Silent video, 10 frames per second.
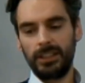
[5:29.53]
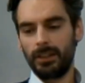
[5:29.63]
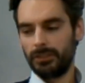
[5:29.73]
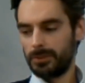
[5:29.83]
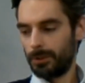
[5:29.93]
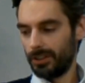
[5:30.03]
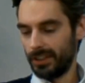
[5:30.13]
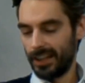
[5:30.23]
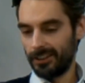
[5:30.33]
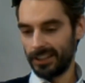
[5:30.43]
the obvious
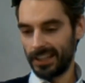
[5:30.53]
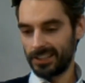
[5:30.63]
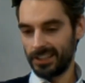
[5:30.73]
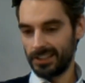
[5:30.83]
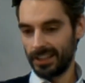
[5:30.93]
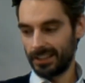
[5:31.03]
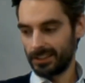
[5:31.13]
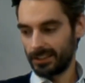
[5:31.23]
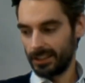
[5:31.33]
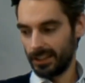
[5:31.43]
point there, I guess, is that
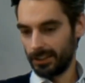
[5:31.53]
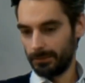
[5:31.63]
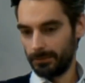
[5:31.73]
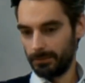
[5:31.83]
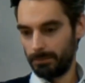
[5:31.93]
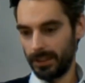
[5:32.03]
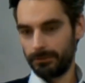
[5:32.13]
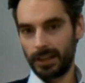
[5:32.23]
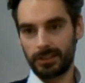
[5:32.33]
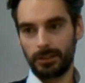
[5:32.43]
the other big
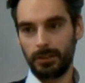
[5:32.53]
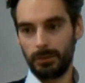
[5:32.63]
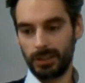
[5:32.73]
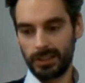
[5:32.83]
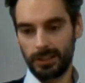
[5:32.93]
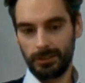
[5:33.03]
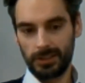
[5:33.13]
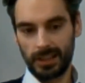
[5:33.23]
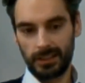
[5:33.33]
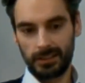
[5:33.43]
factor the court will consider
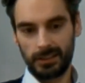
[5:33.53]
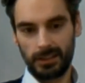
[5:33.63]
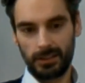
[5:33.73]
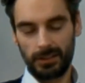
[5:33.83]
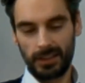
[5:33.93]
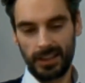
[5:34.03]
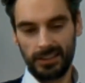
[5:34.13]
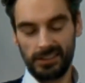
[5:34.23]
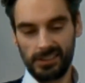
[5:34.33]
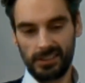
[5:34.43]
is that
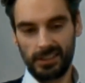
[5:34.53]
in